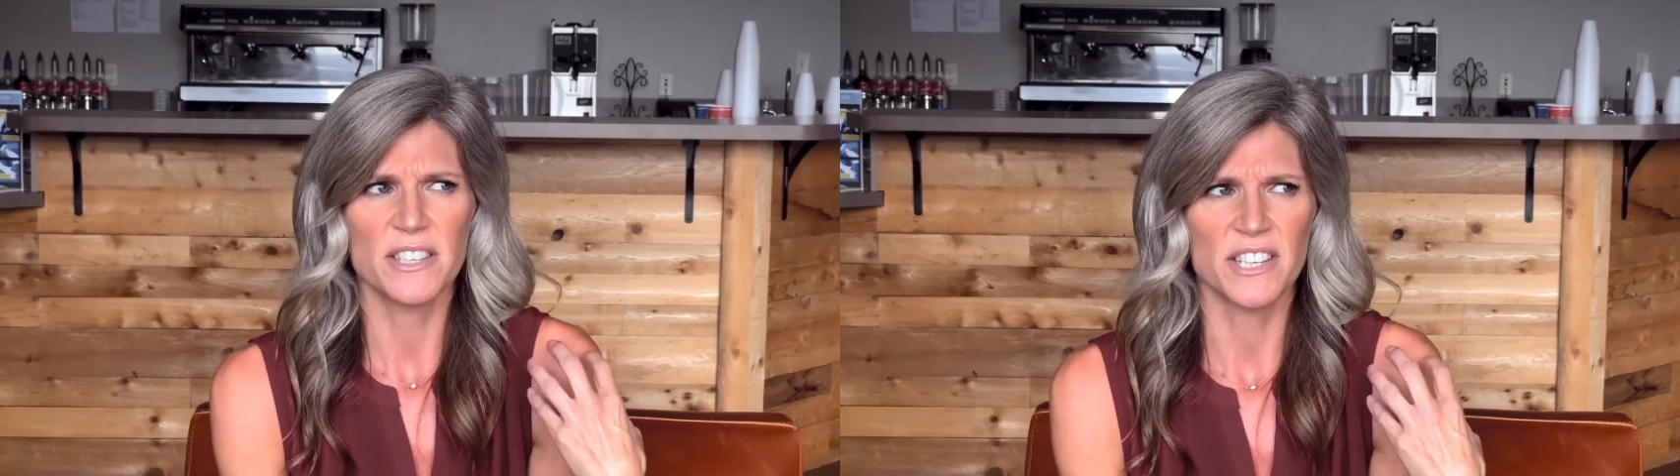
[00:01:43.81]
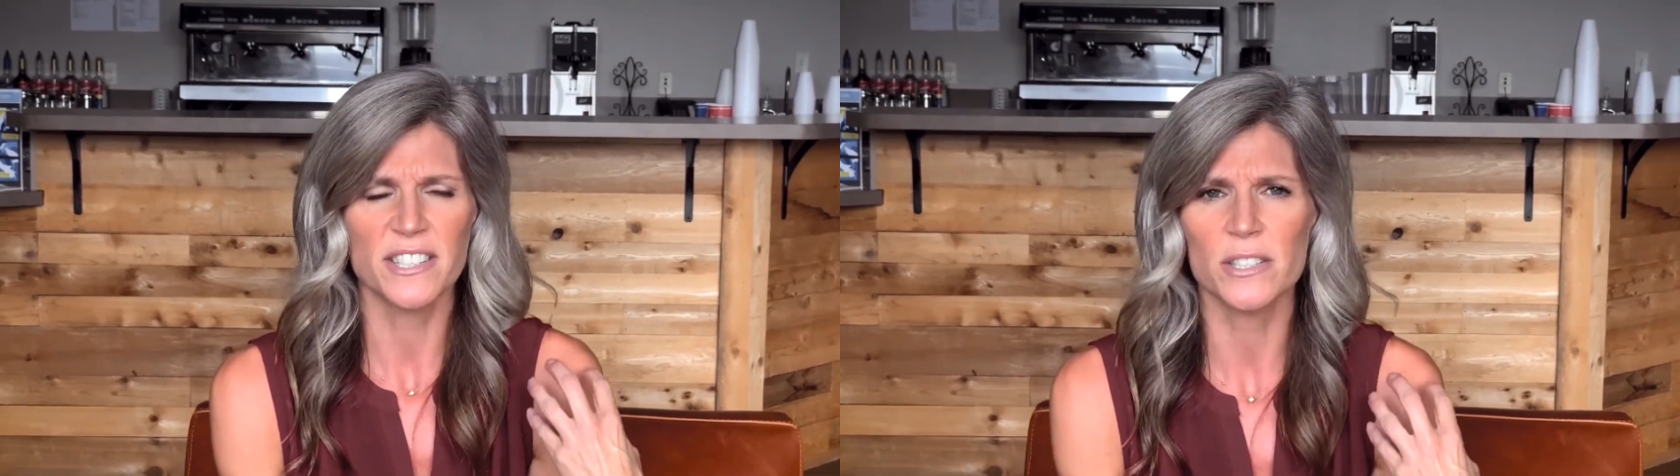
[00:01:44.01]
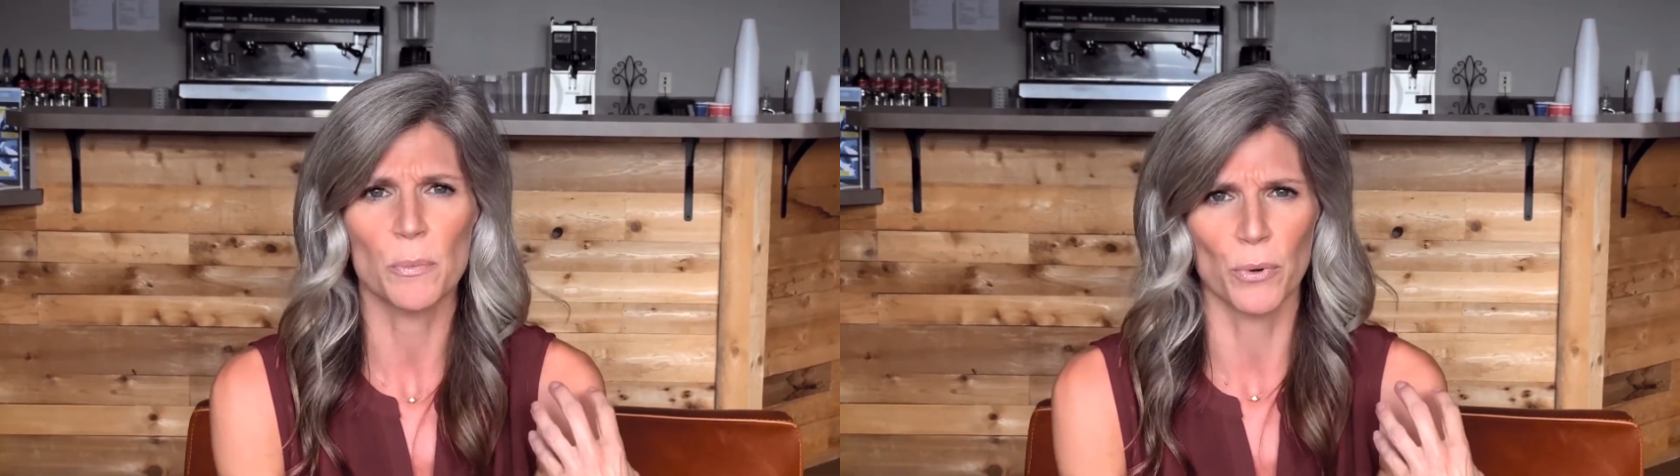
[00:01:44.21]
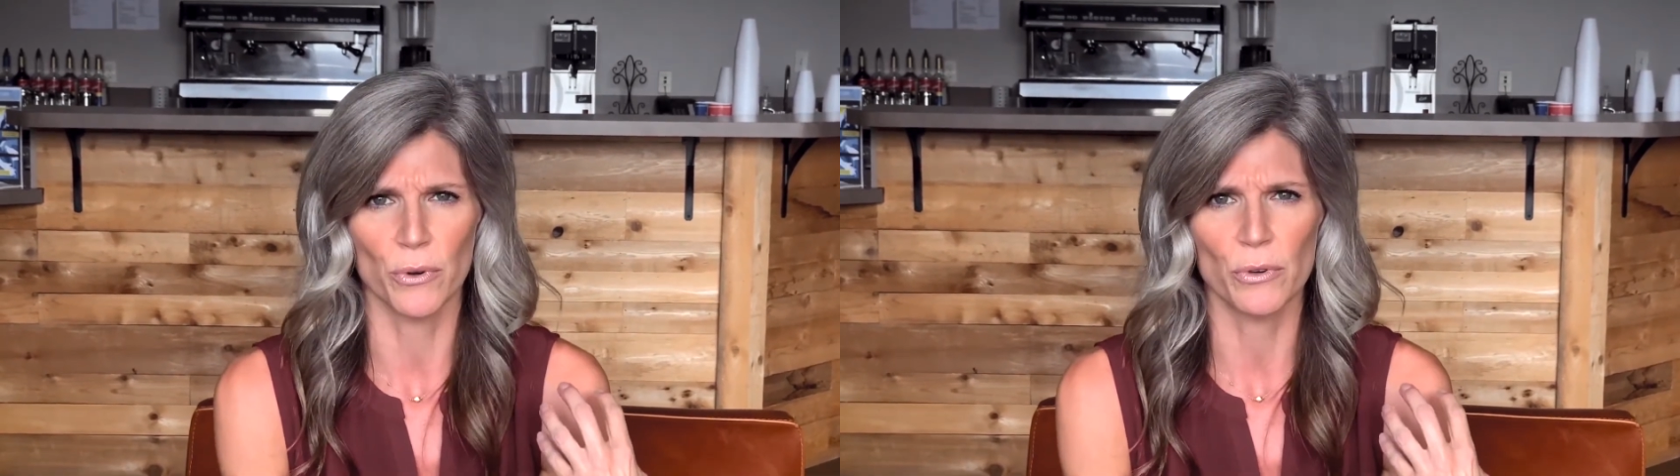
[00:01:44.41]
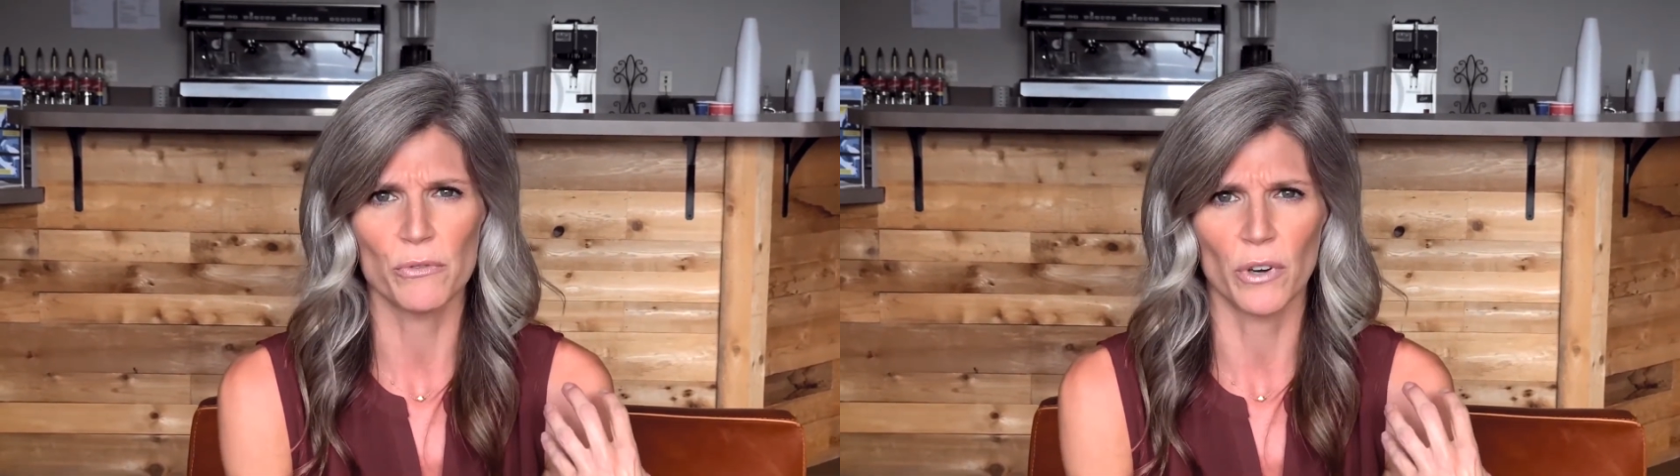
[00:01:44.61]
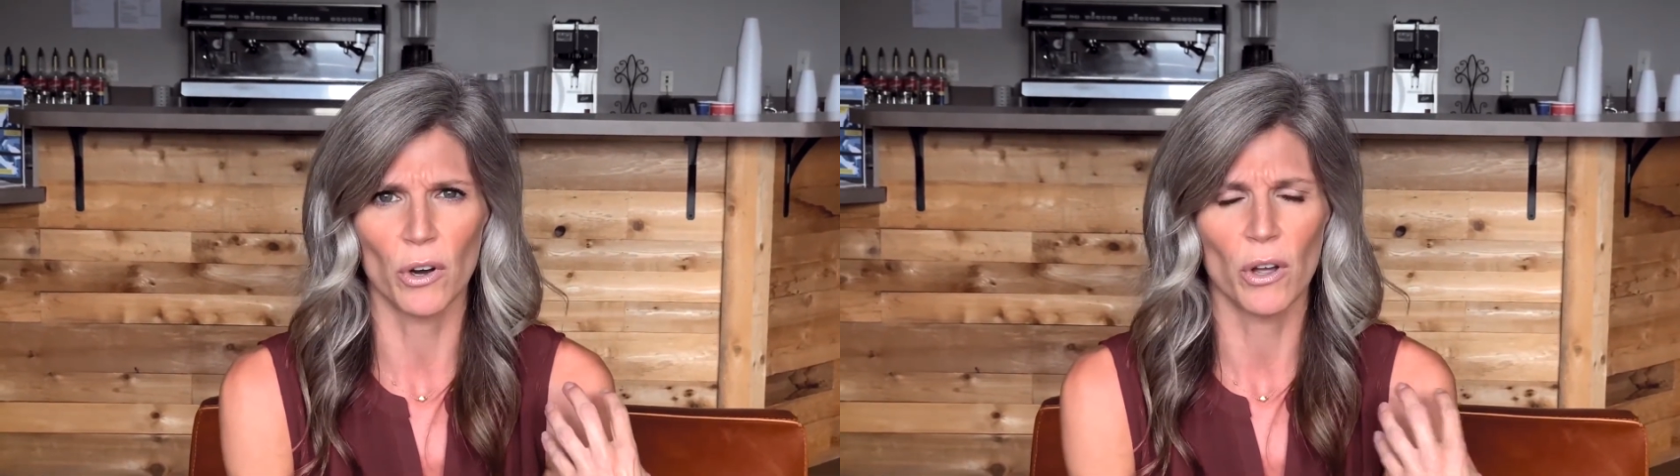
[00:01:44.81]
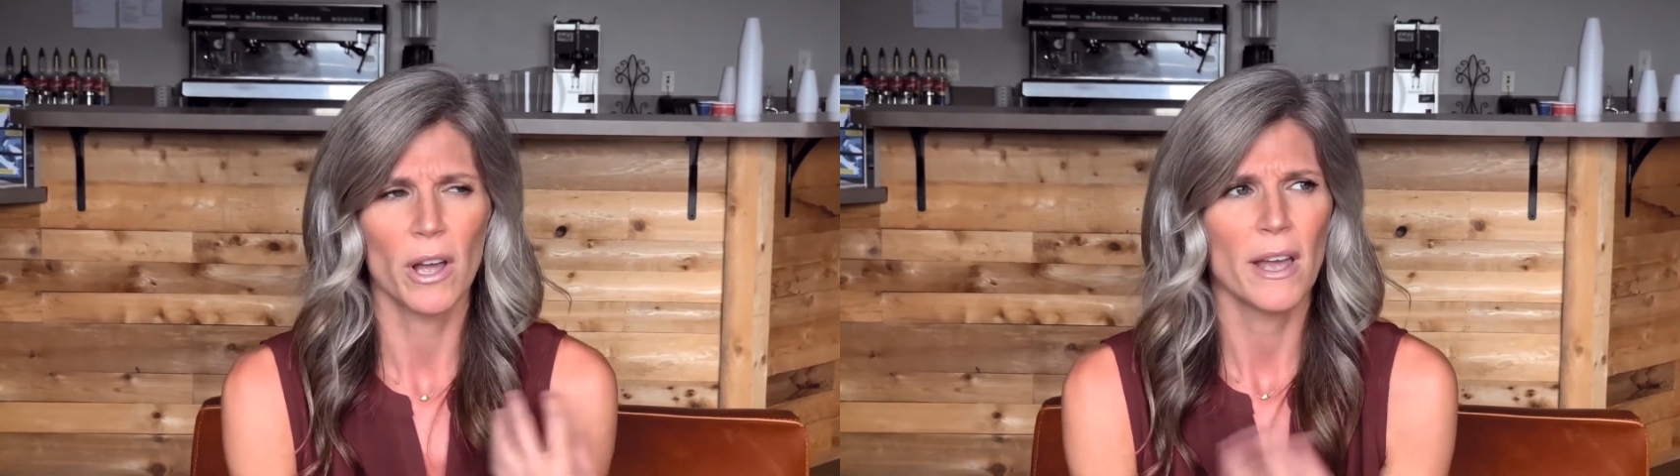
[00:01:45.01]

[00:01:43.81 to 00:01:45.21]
disapproval.